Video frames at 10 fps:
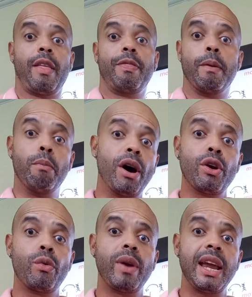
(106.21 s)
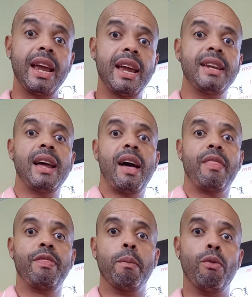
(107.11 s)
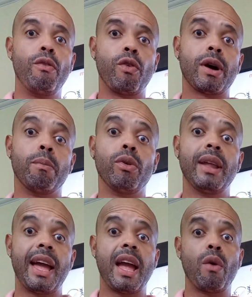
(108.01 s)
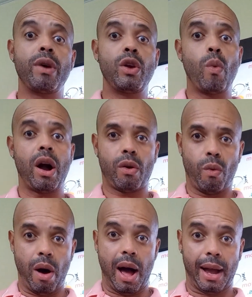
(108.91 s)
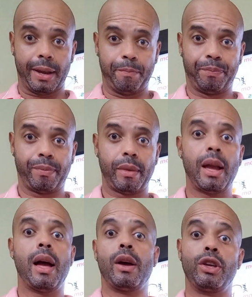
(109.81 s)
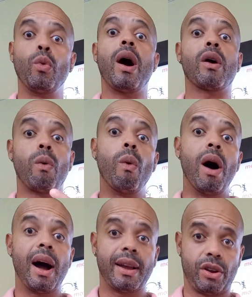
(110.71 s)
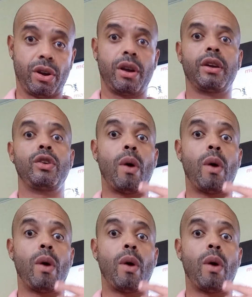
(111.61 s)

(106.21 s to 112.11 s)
The more you read, the more vocabulary you acquire. You acquire.